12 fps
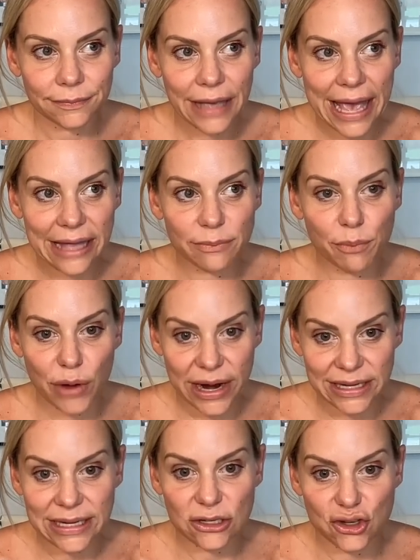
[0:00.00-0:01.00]
and
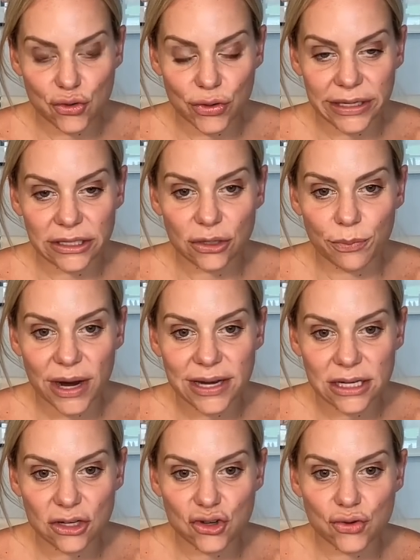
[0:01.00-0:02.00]
Brandy and Julie. So Brandy
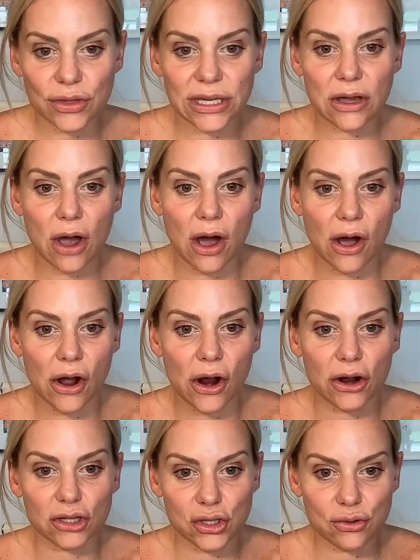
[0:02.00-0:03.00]
and Julie
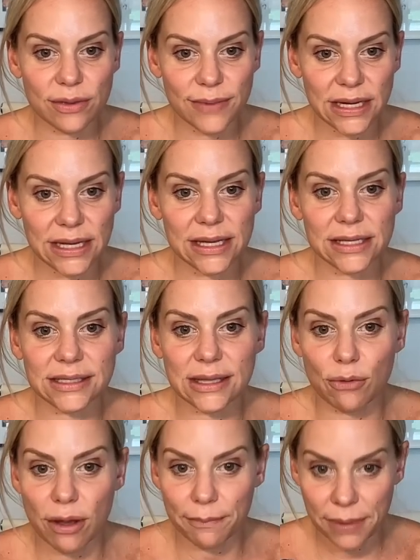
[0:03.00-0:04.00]
are two comedians. They
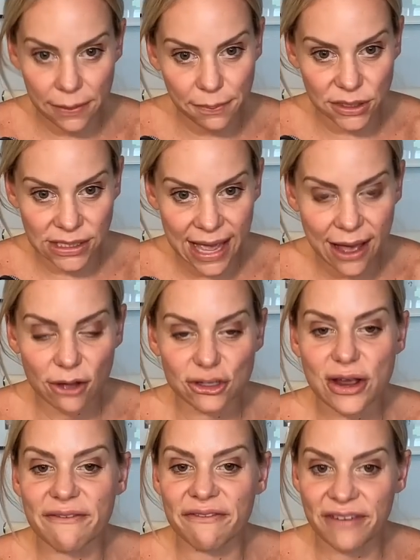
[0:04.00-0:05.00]
were on People's Couch,
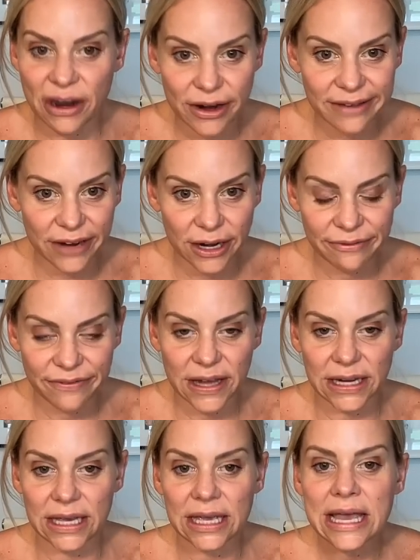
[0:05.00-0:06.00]
very, very
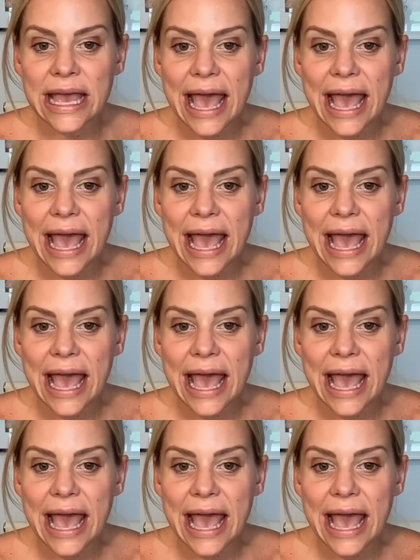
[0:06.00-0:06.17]
funny.